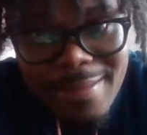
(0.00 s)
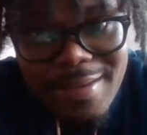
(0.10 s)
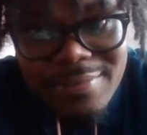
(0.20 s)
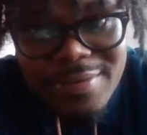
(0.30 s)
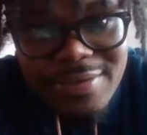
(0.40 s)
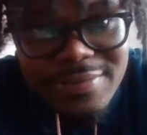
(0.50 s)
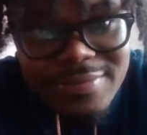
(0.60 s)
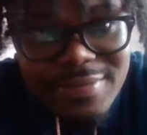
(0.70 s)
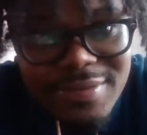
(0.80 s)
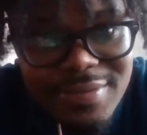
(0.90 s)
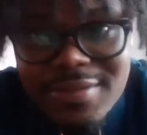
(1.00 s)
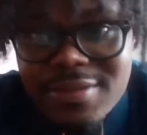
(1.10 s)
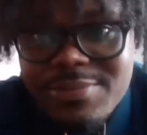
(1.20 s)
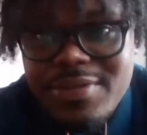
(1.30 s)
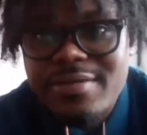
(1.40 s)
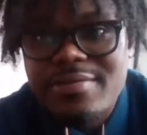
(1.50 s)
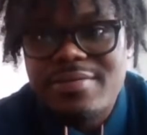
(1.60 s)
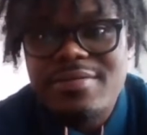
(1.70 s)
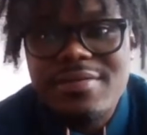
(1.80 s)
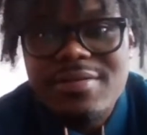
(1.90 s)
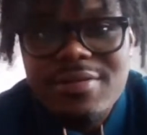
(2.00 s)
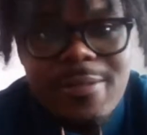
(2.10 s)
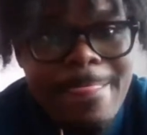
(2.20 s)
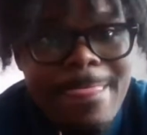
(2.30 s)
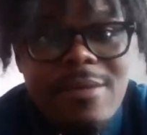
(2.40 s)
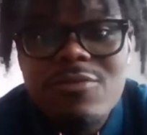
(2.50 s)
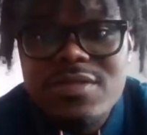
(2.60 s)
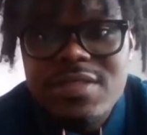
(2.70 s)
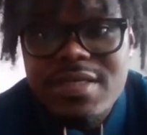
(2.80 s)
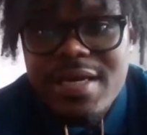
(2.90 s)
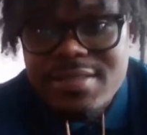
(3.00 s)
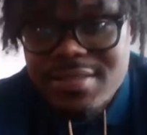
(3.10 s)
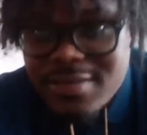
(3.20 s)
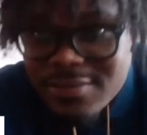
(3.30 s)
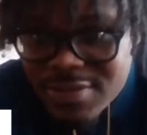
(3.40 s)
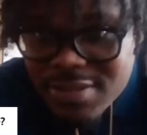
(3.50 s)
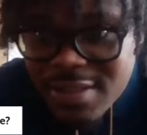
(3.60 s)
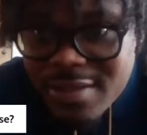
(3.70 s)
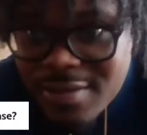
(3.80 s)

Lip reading: I don't know. But we'll see, guys. We'll see.